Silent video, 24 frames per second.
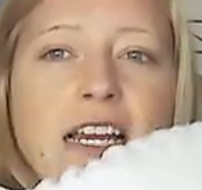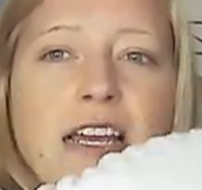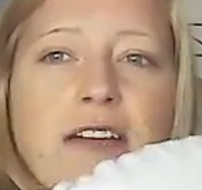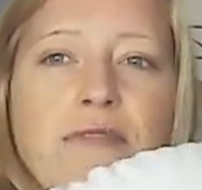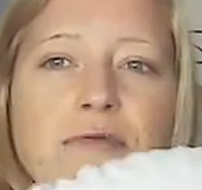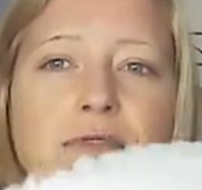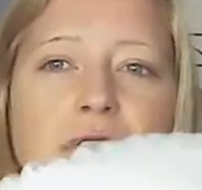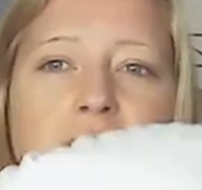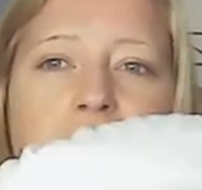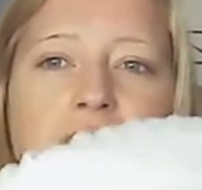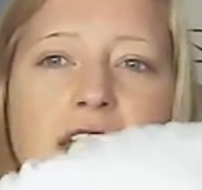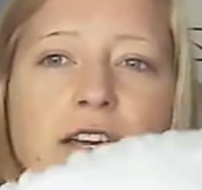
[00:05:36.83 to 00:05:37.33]
I'm
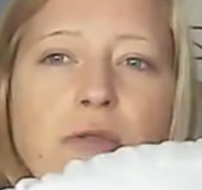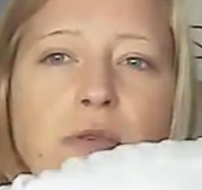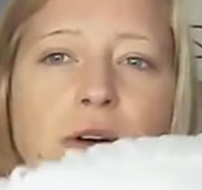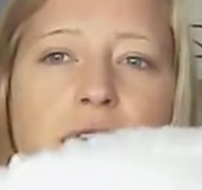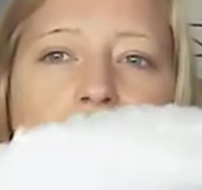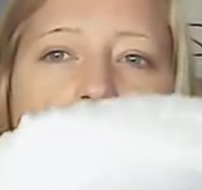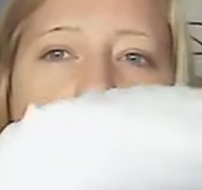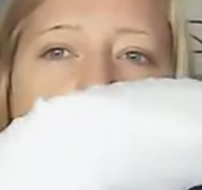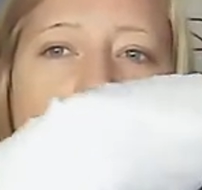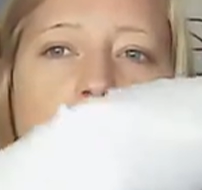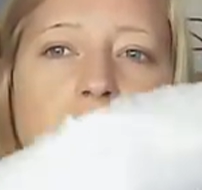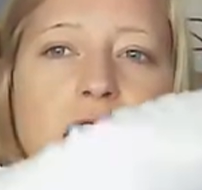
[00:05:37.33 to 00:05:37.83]
really quite
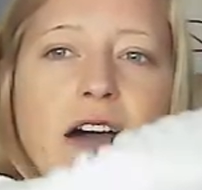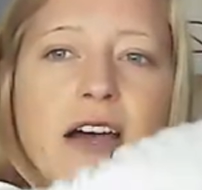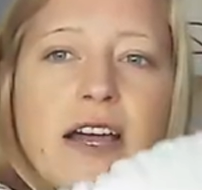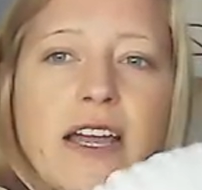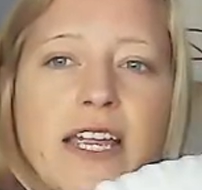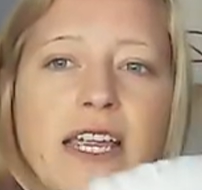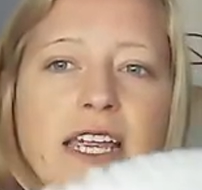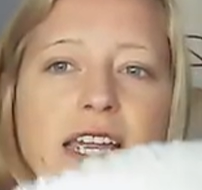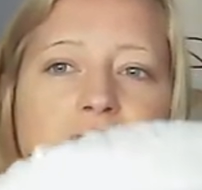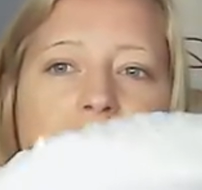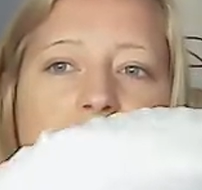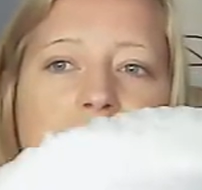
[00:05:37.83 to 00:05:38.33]
high
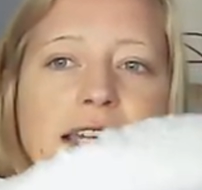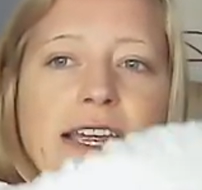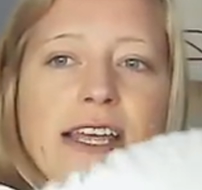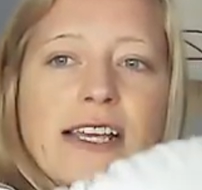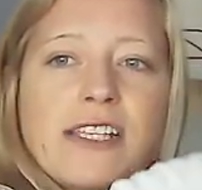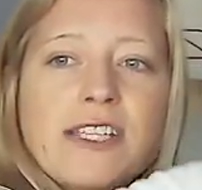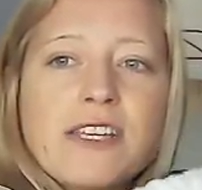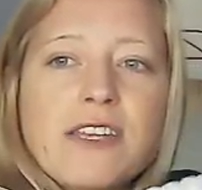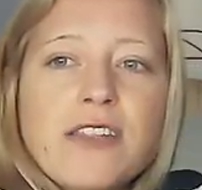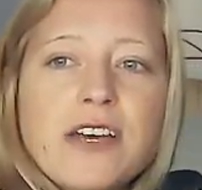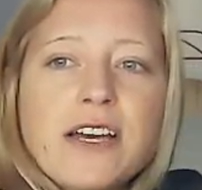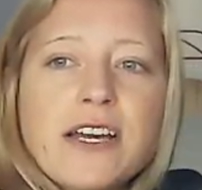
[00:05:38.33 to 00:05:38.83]
here
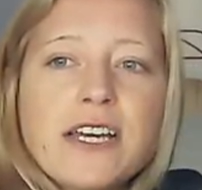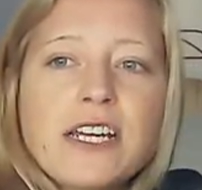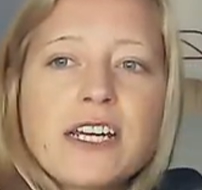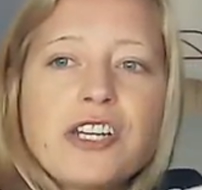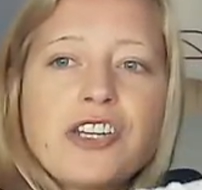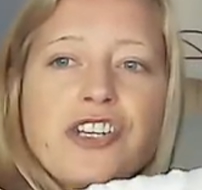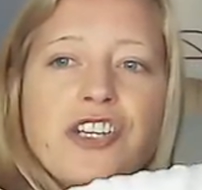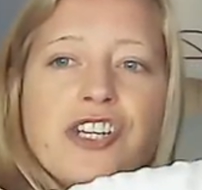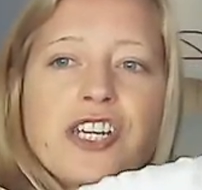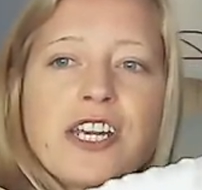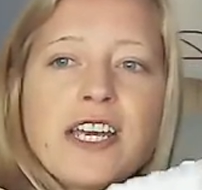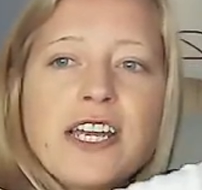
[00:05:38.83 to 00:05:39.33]
so that I can
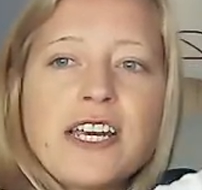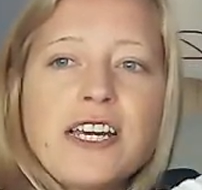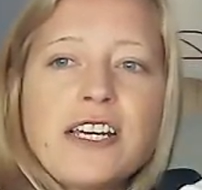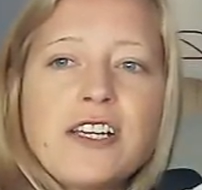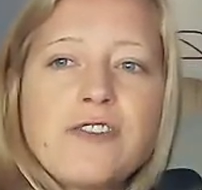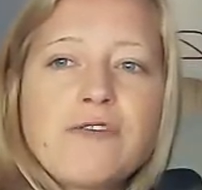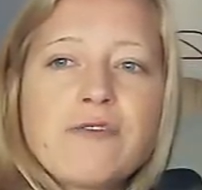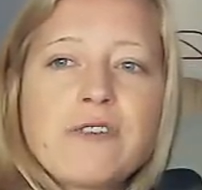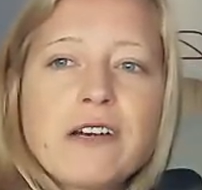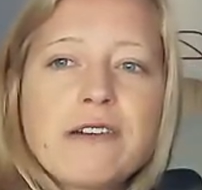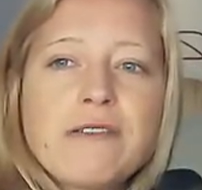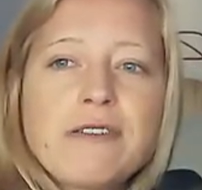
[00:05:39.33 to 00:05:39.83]
change
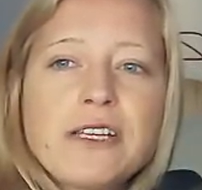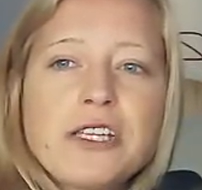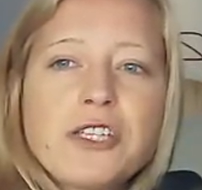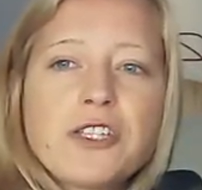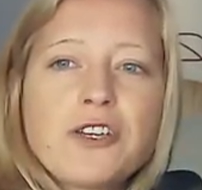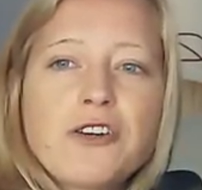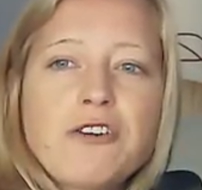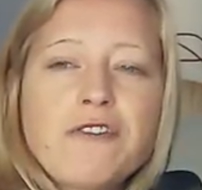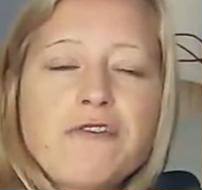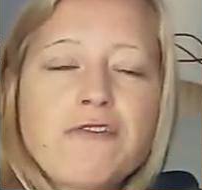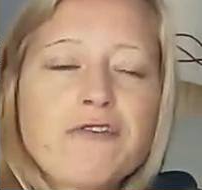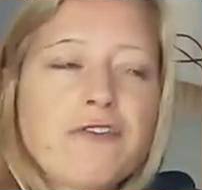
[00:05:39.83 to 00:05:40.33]
very
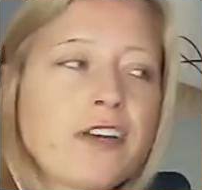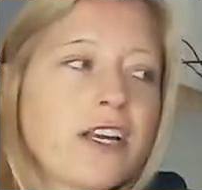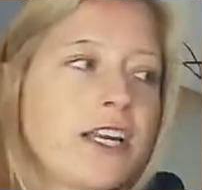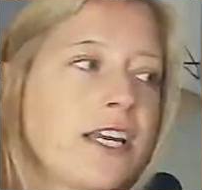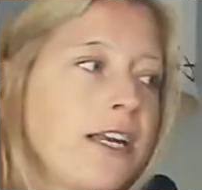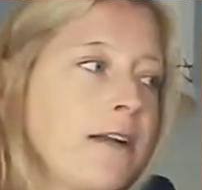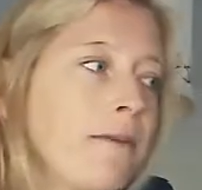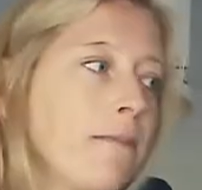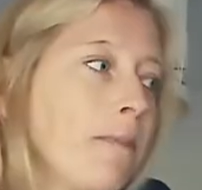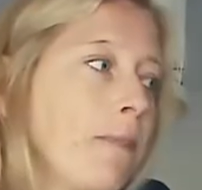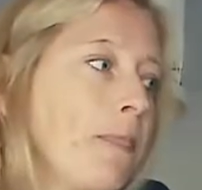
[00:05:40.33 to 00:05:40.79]
softly.